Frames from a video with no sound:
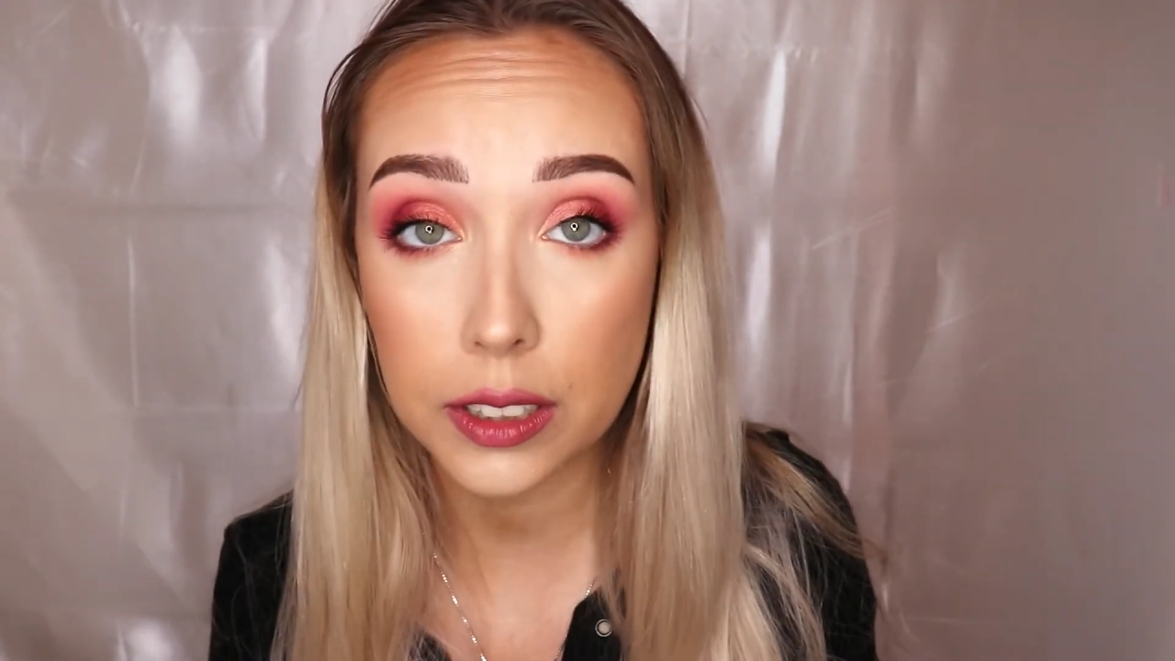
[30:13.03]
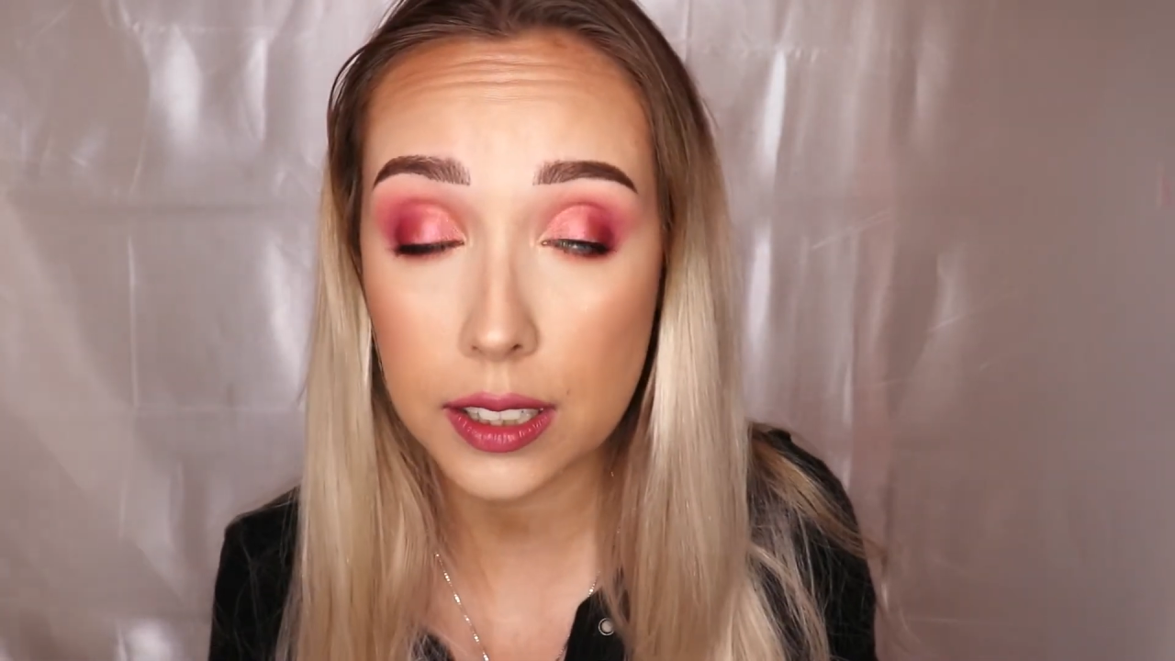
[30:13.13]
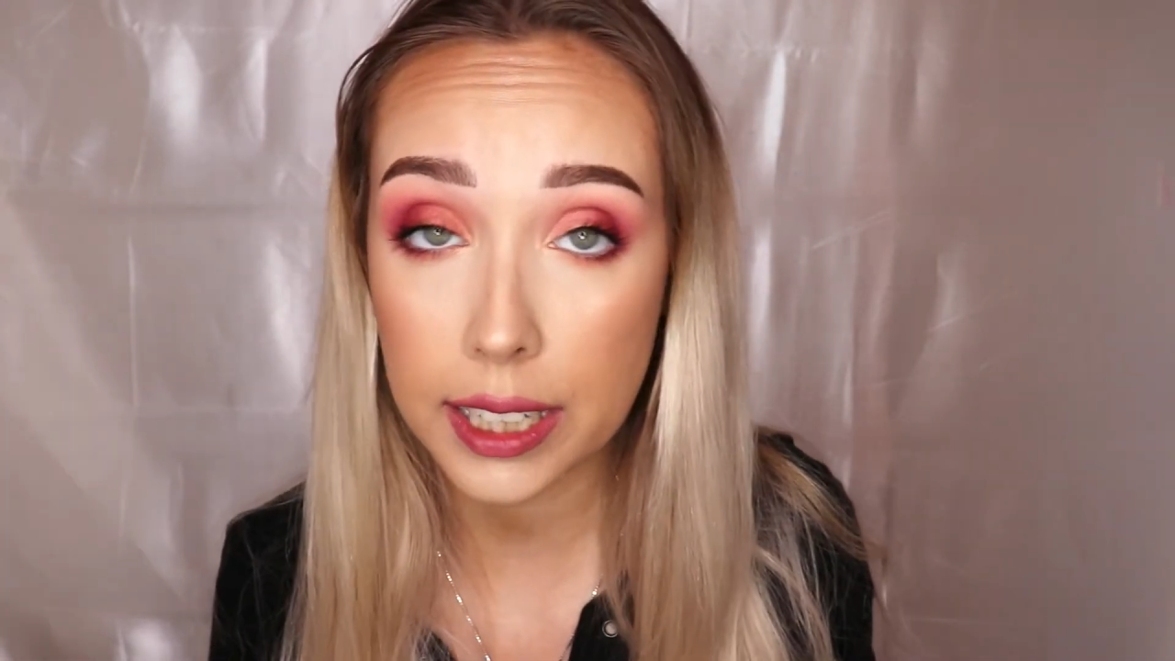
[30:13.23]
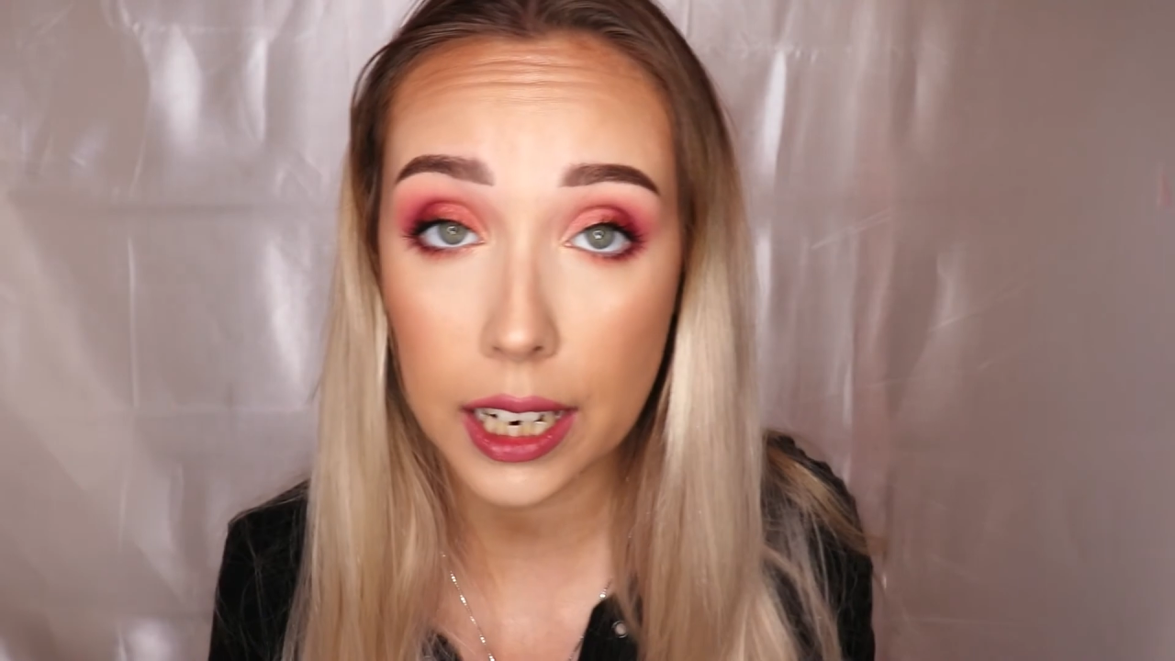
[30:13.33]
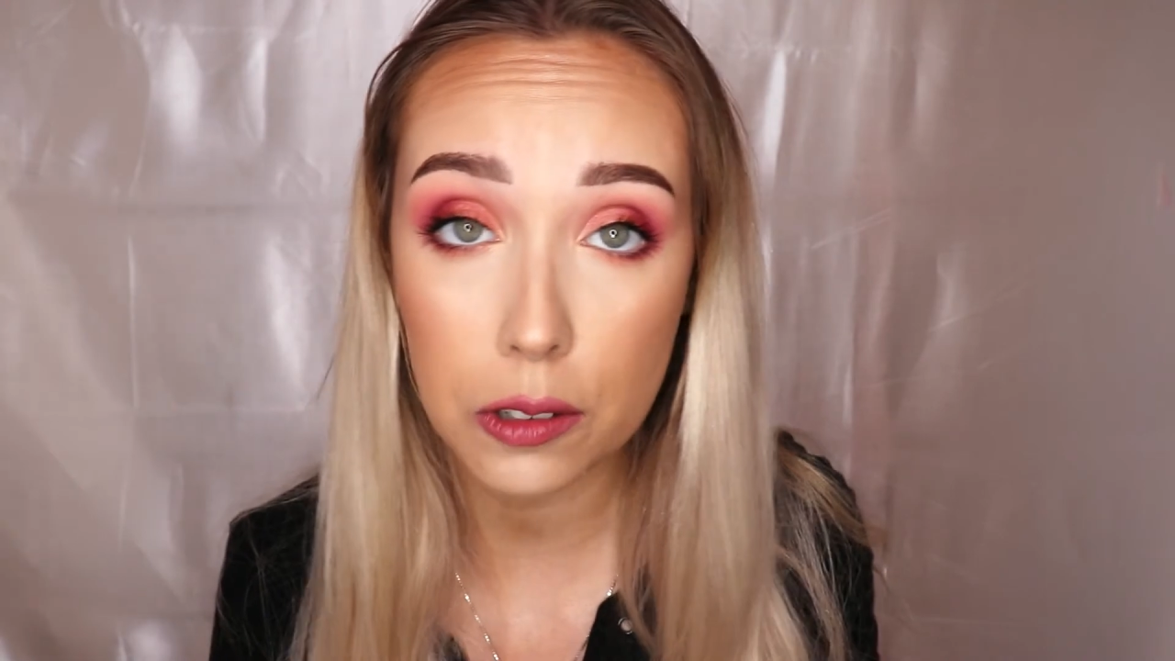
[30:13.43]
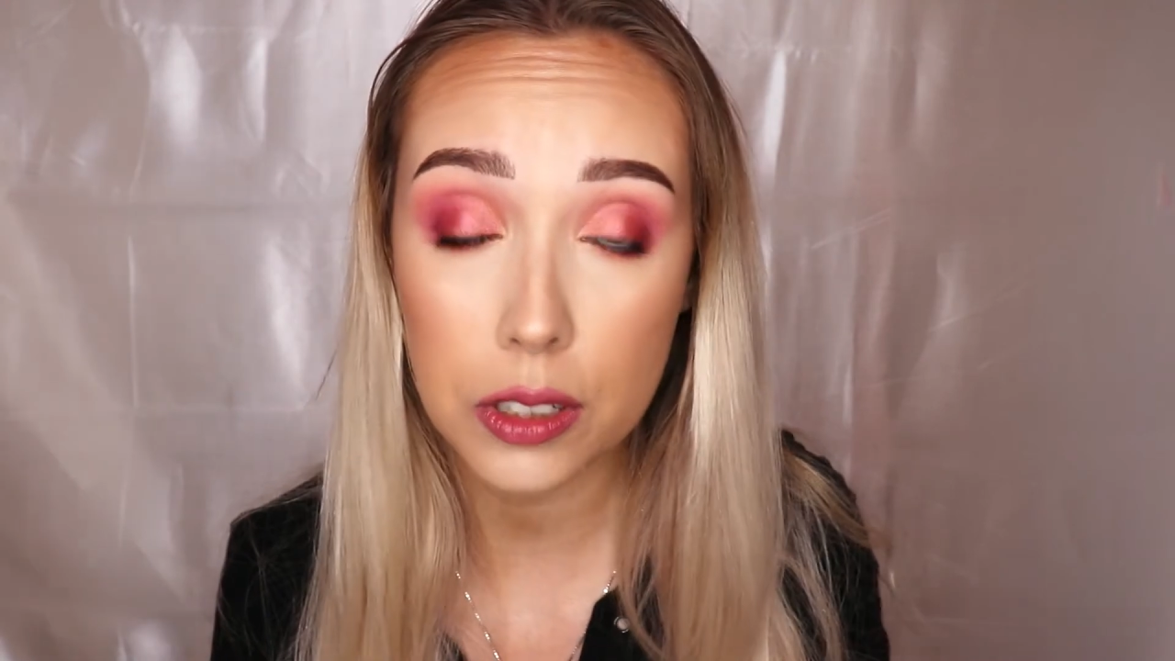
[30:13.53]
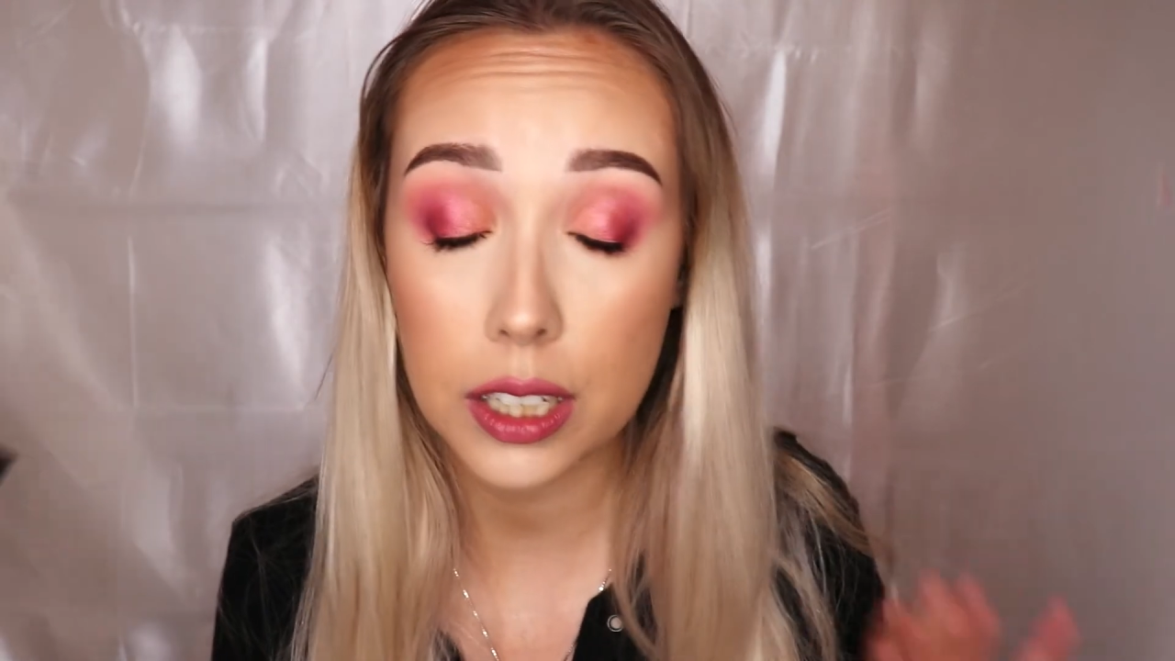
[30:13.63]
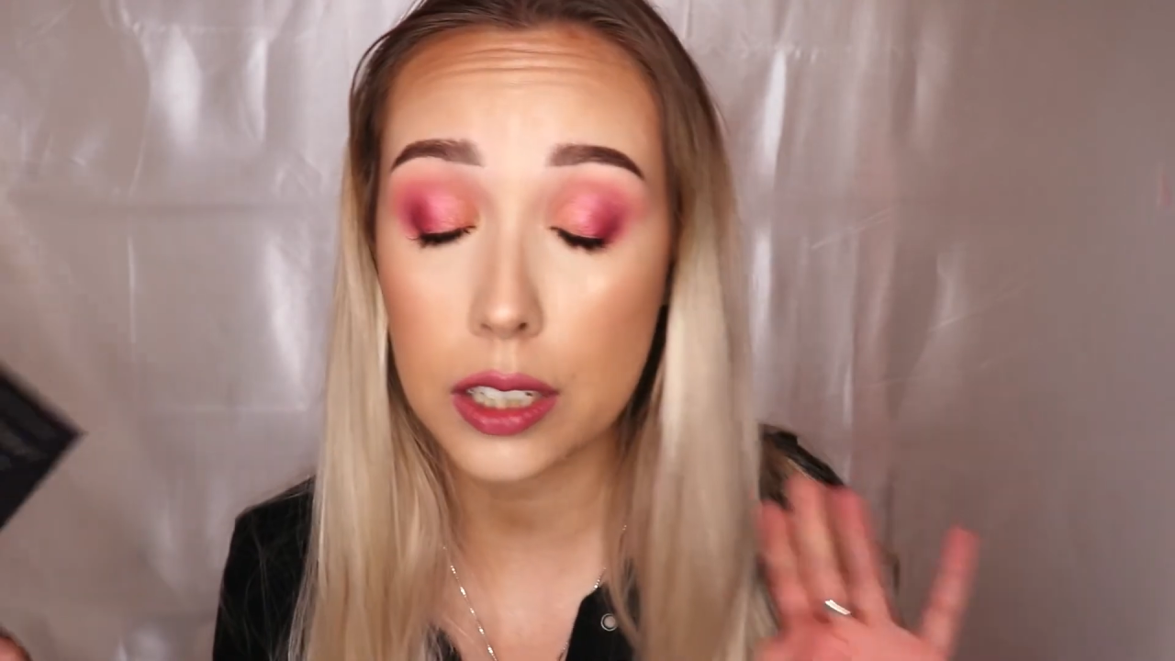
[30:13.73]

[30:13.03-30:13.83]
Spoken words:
discount